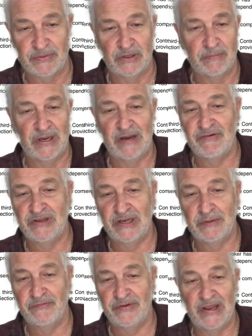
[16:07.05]
You may have
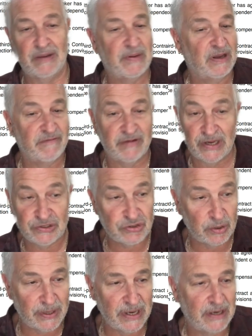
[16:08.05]
addendum for that. You may have a
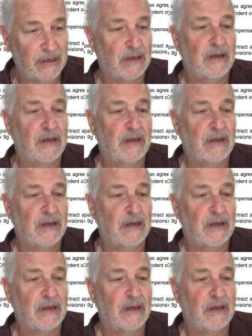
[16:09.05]
HOA.